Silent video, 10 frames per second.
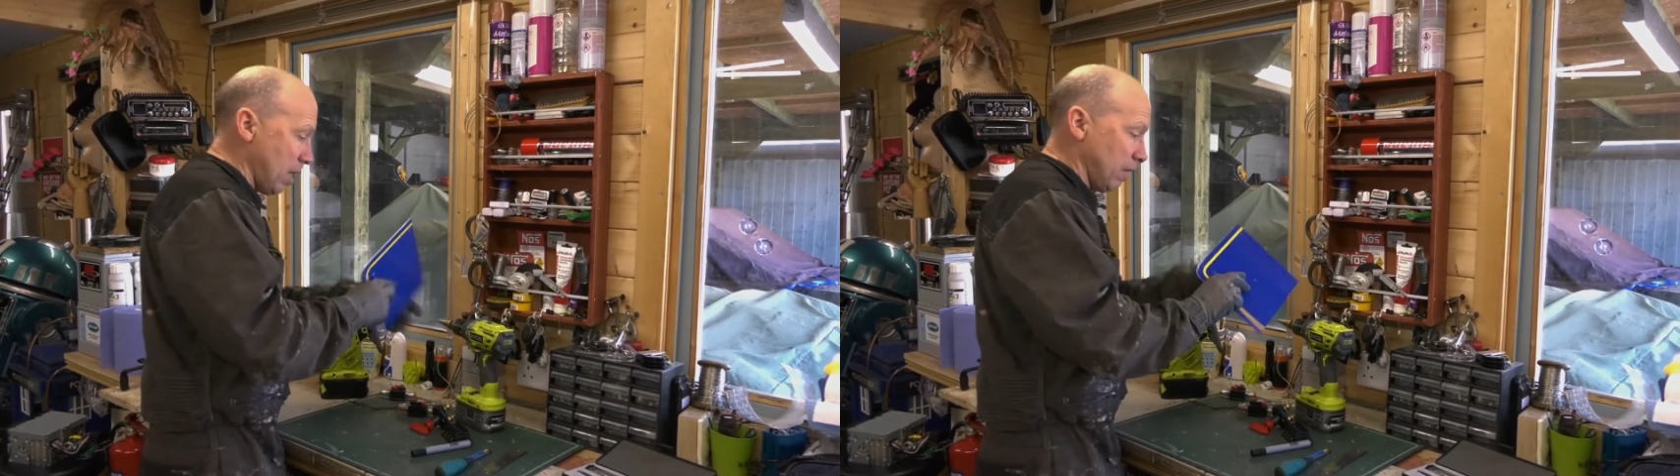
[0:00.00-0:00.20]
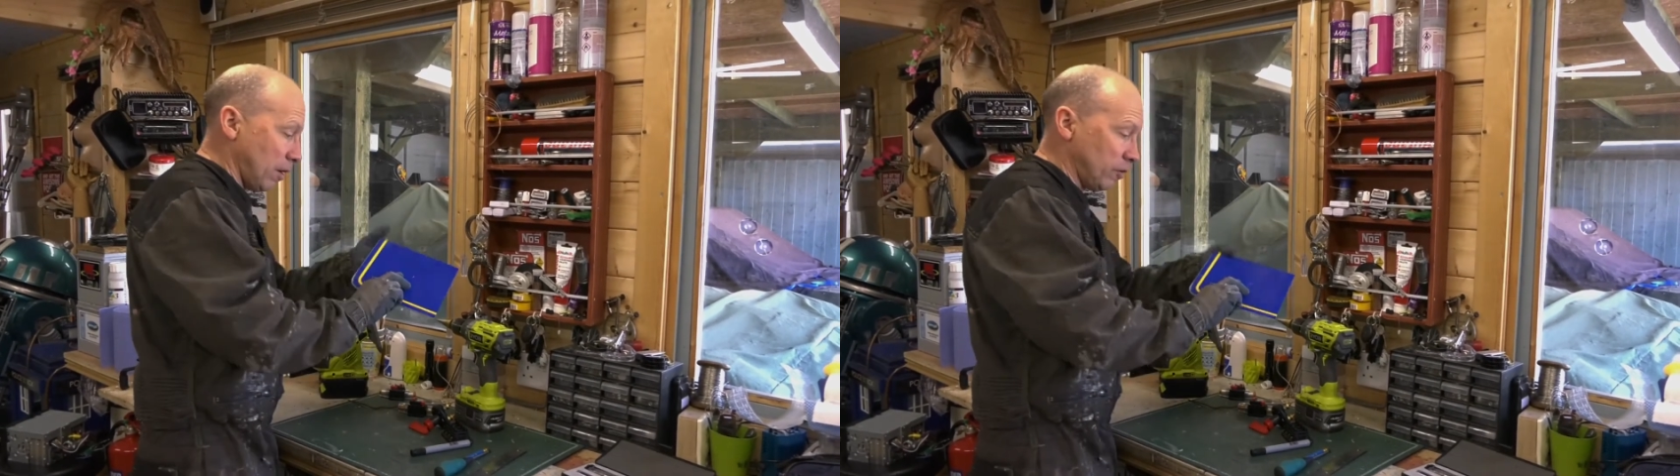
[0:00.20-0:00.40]

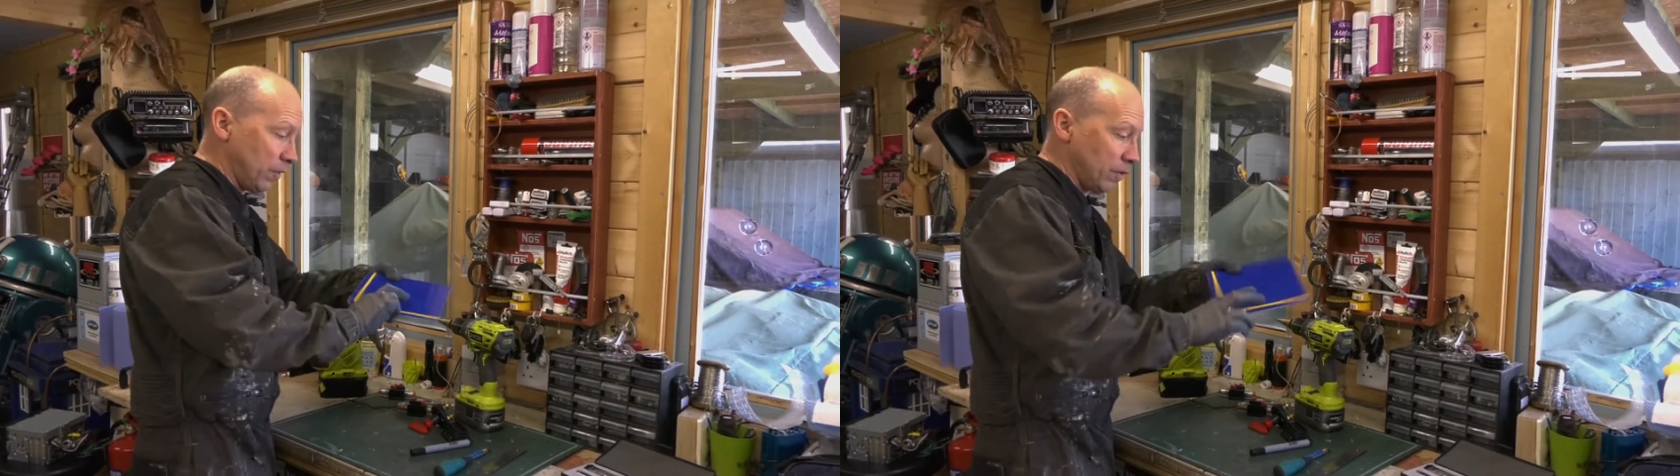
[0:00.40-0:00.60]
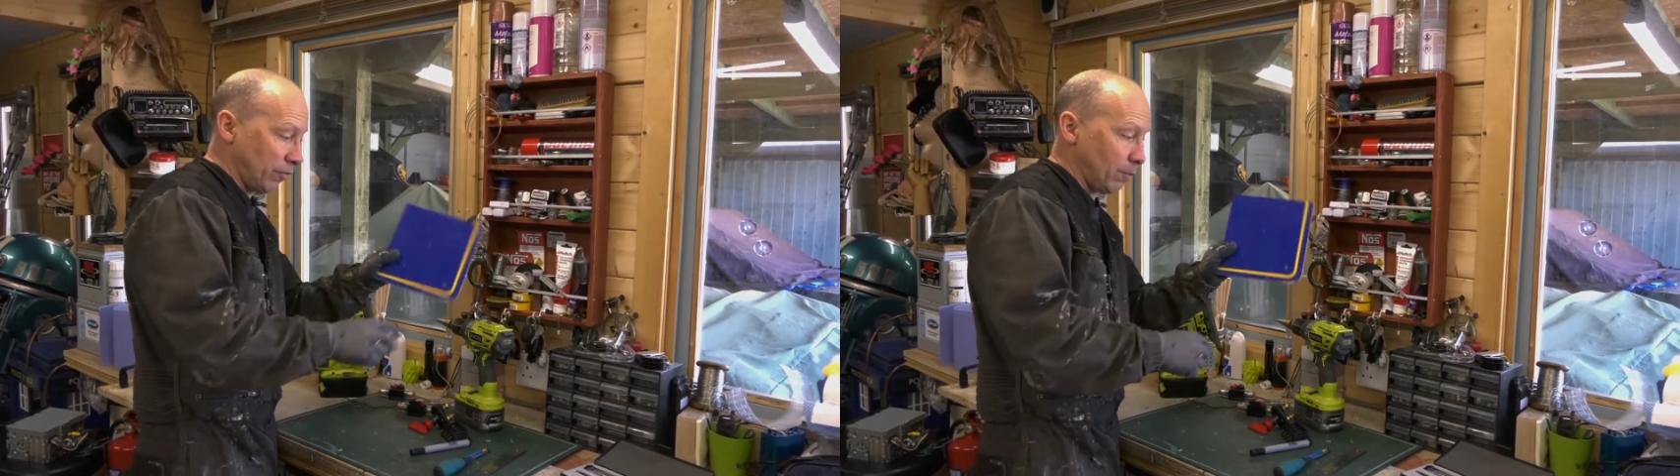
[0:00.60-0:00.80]
Those of
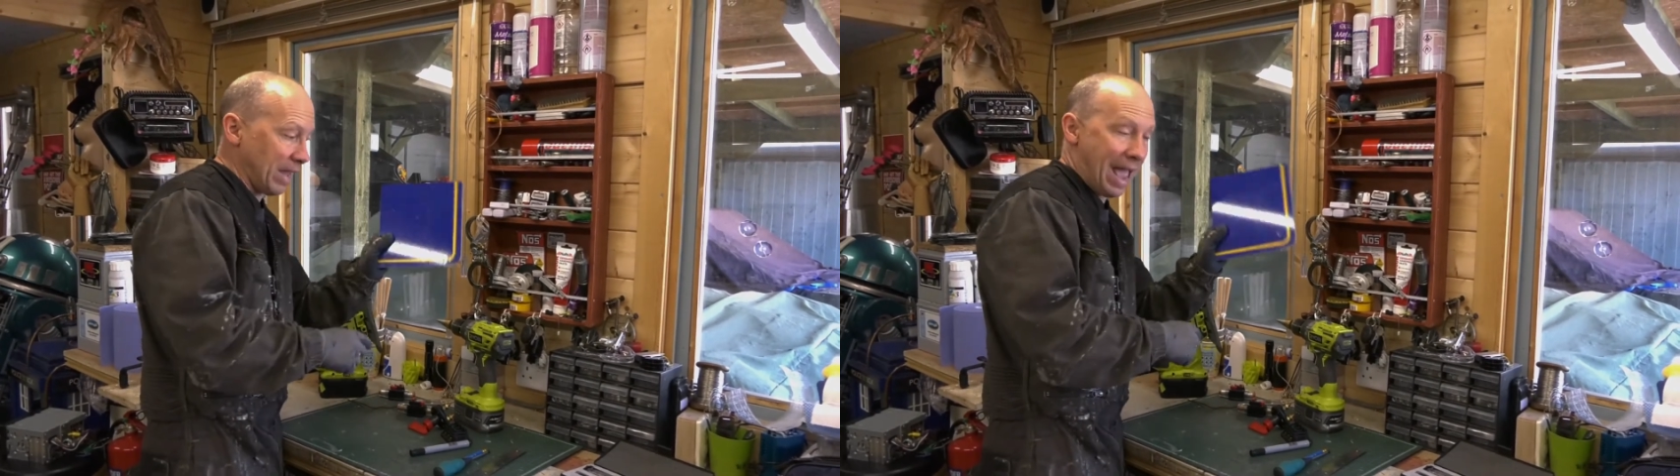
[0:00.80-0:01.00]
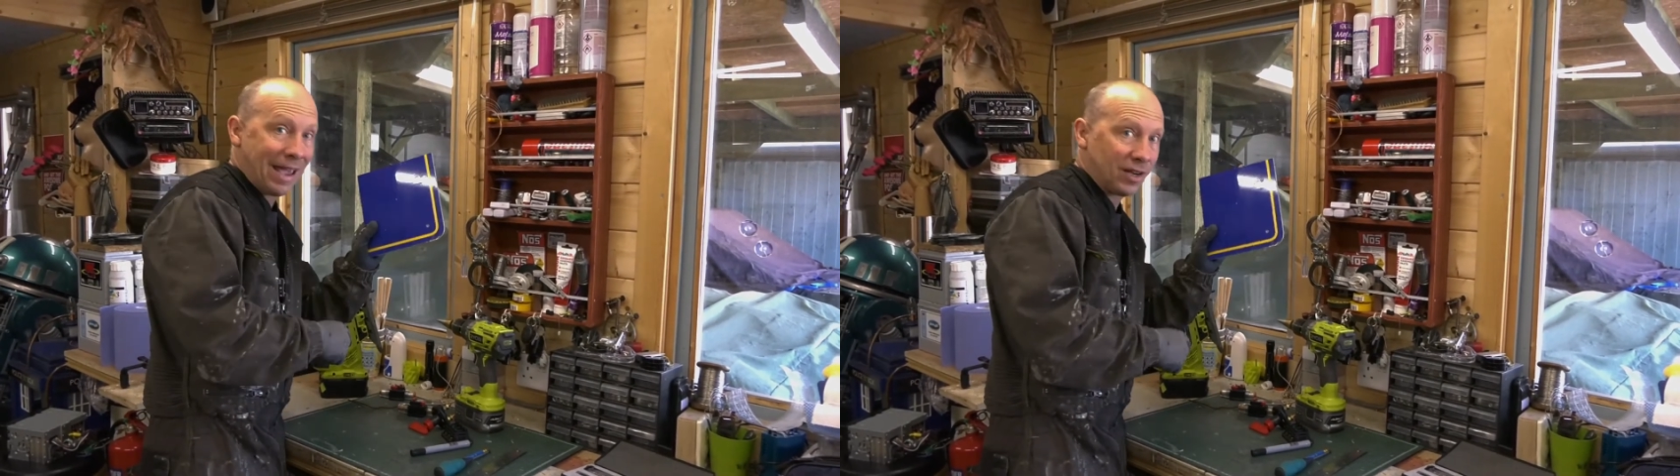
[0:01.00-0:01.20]
you from the
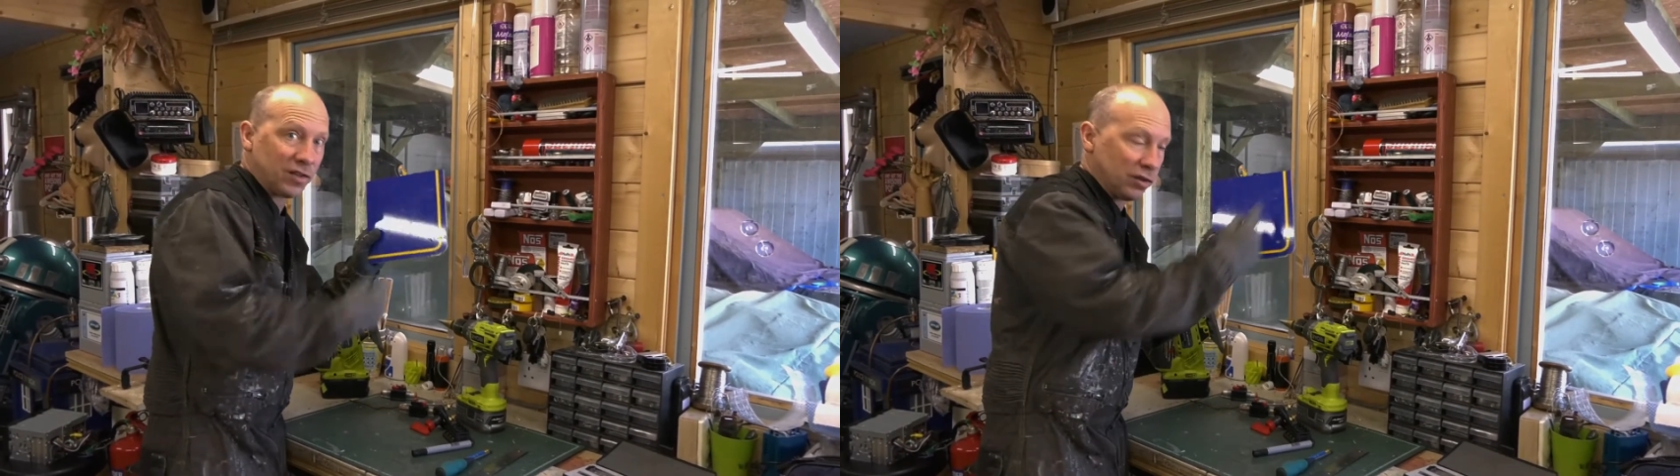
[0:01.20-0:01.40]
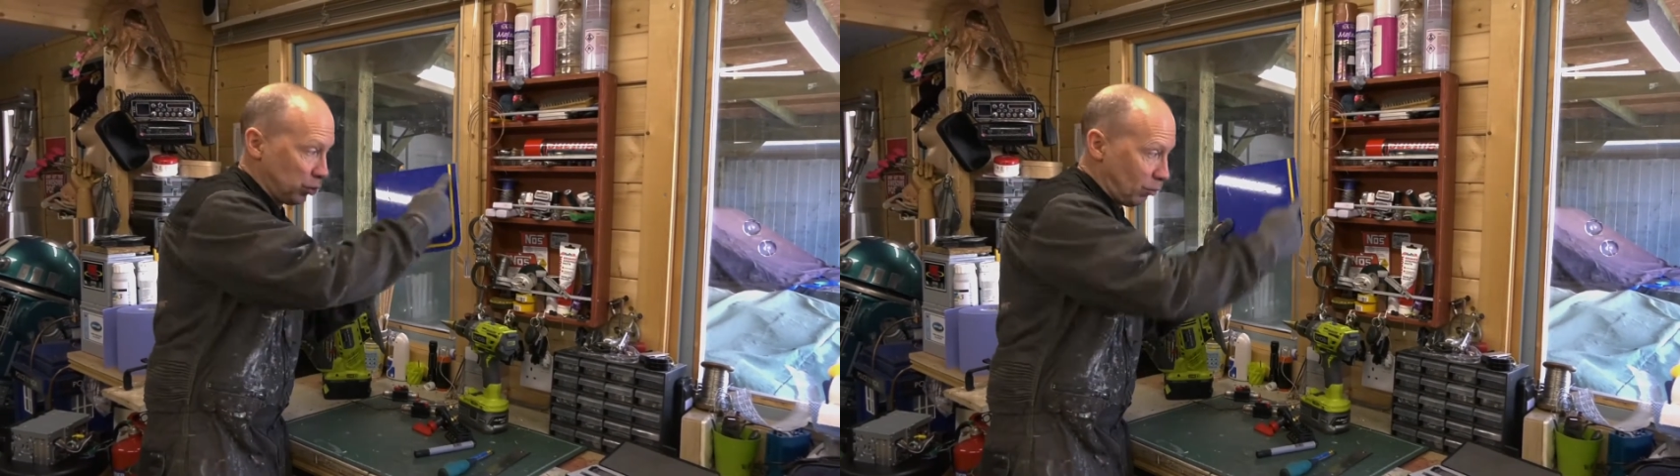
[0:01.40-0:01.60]

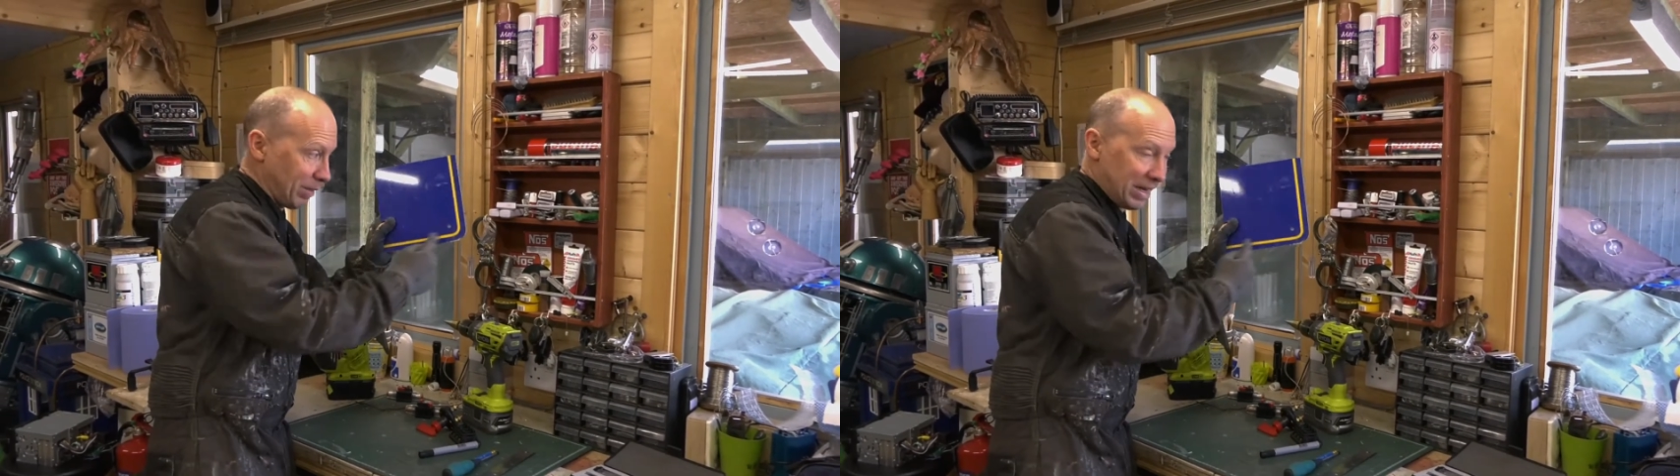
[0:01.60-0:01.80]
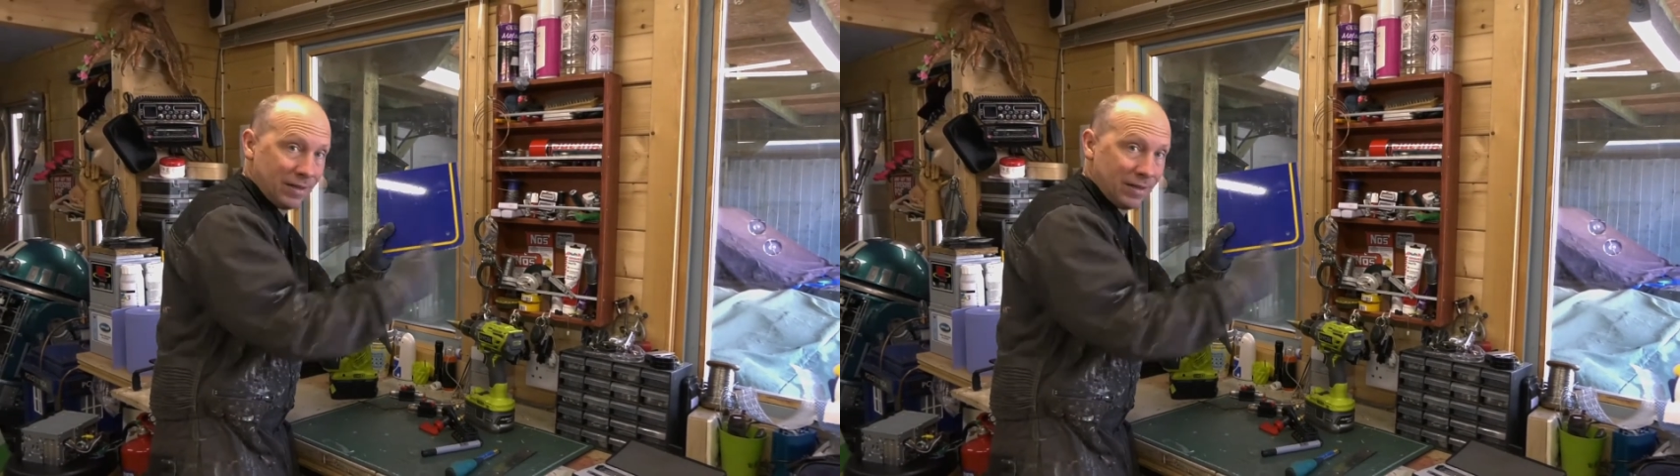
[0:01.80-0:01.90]
ex-John Bentley